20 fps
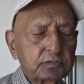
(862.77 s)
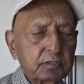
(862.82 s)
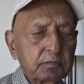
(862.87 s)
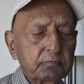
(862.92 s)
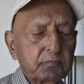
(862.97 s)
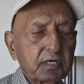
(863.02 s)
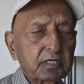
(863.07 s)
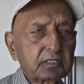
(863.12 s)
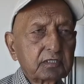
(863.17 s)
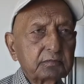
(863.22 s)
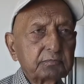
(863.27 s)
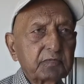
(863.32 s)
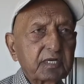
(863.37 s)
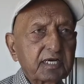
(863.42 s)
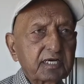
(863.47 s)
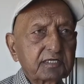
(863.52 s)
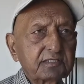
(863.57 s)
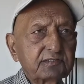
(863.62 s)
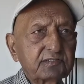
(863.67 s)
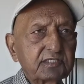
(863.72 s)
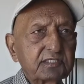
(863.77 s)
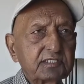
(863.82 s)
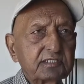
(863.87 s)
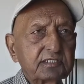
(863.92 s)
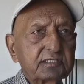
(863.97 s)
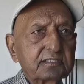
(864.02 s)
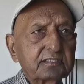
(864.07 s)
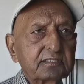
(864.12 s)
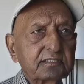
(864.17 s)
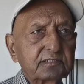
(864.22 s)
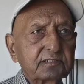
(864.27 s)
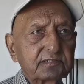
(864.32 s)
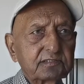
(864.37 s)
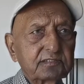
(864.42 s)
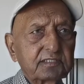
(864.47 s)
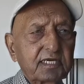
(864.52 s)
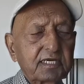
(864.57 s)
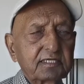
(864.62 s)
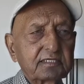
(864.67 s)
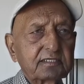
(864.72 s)
Malcolm's legacy is
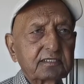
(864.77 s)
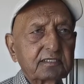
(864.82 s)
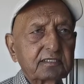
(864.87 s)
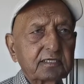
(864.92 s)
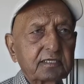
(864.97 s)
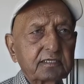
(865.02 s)
that